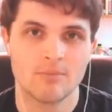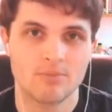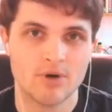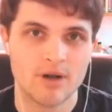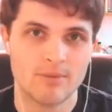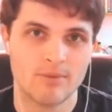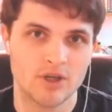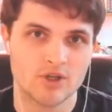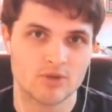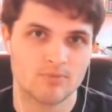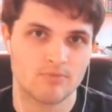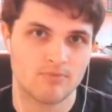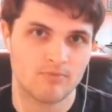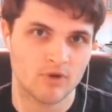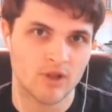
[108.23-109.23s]
pretty much
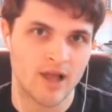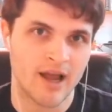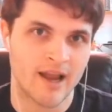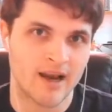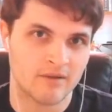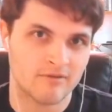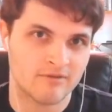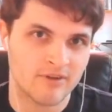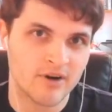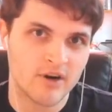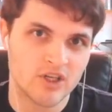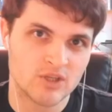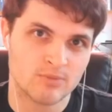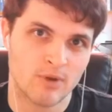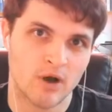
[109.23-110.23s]
relying on
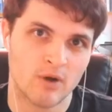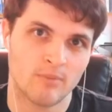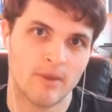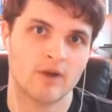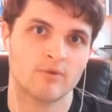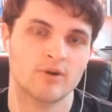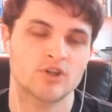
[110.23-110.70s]
very small mana